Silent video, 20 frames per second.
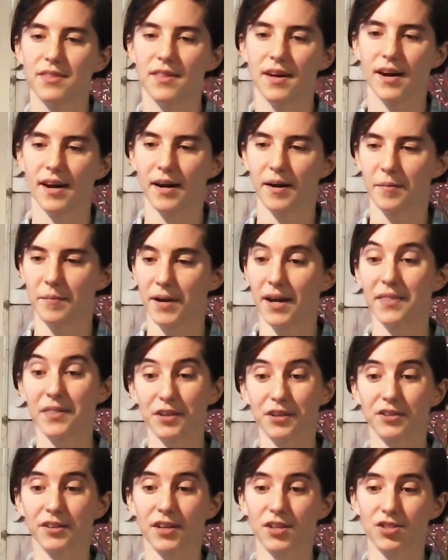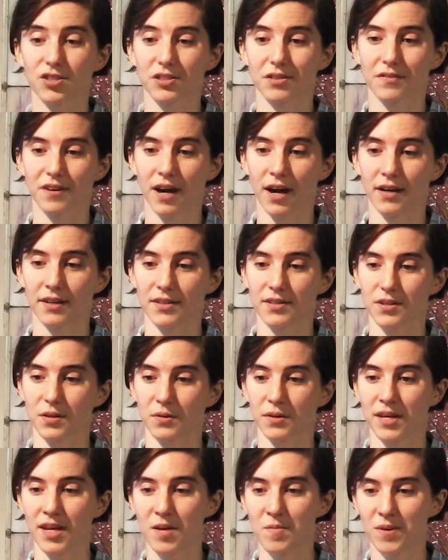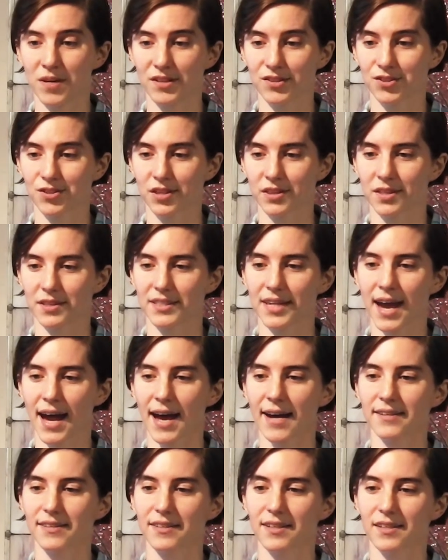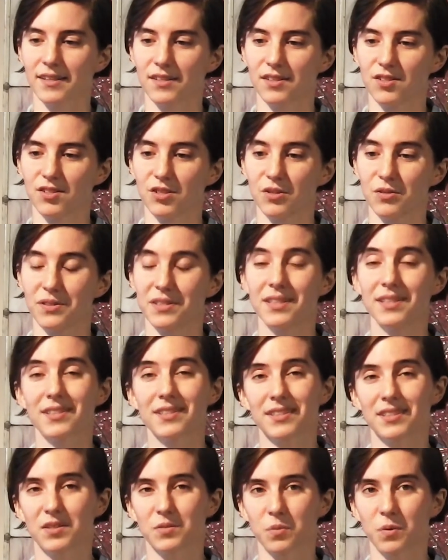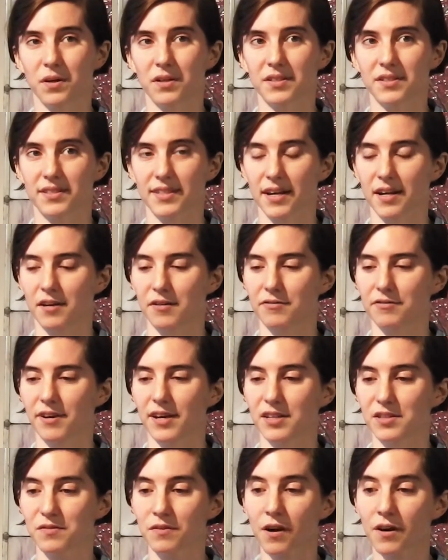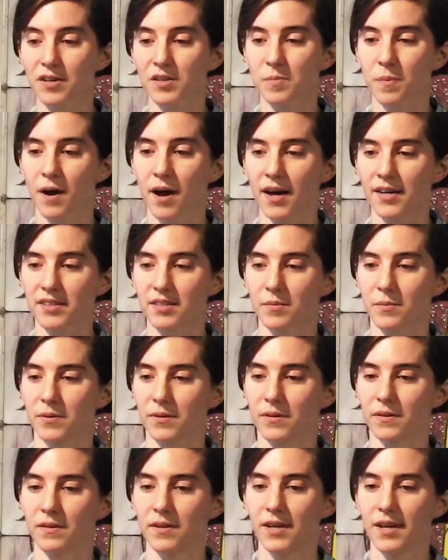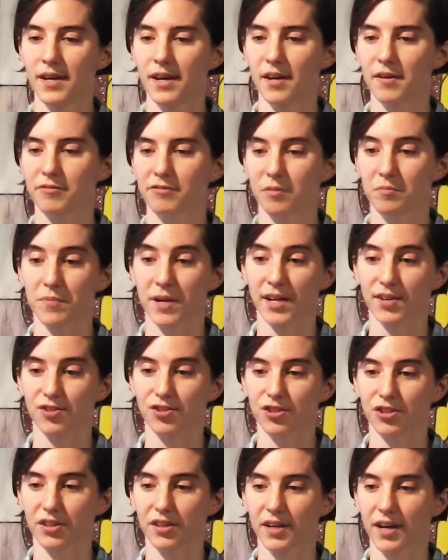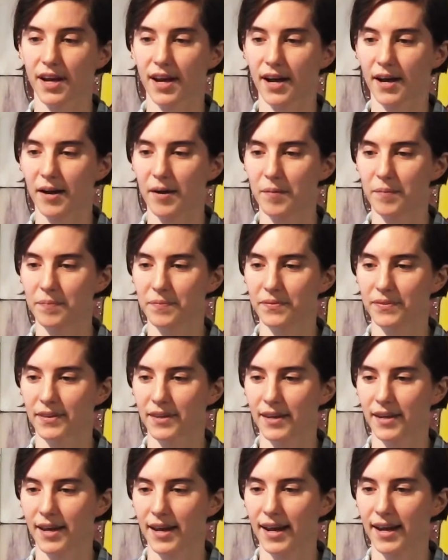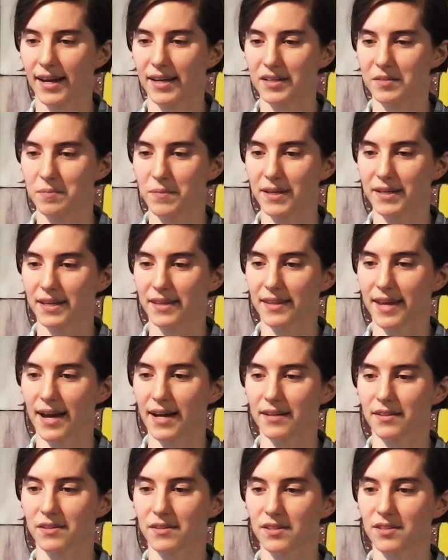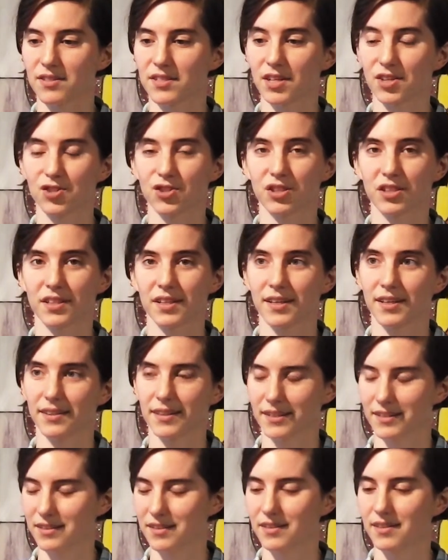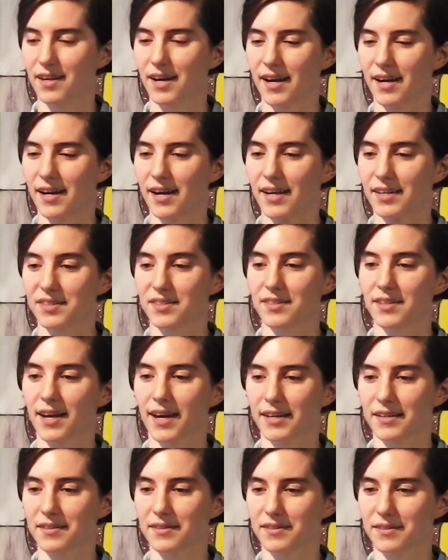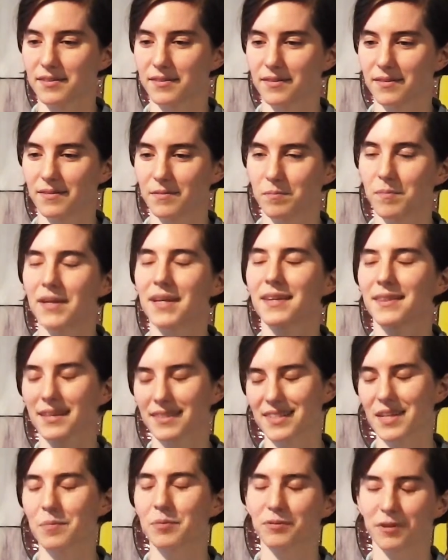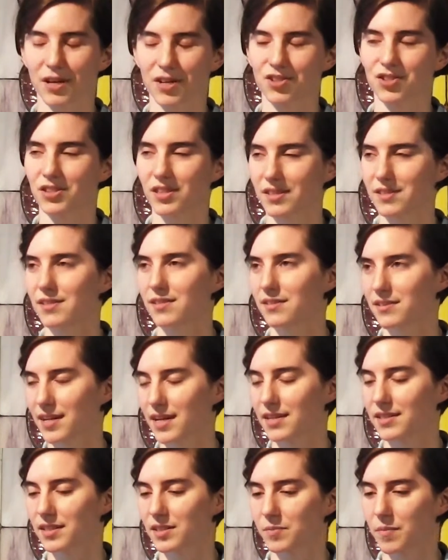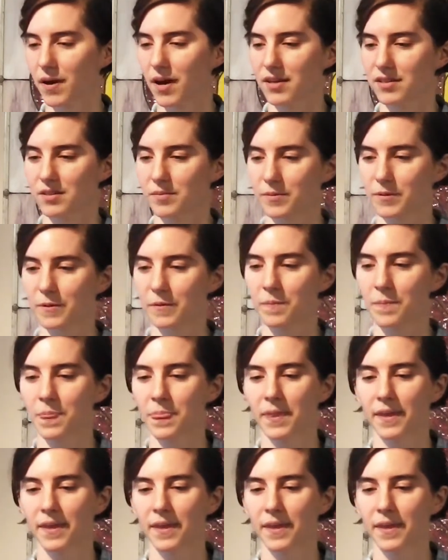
um, and the creation of God in its own image, then the task is to distance oneself as far as possible from nature um, and making that distinction that uh, as, as making that separation as distinct as possible.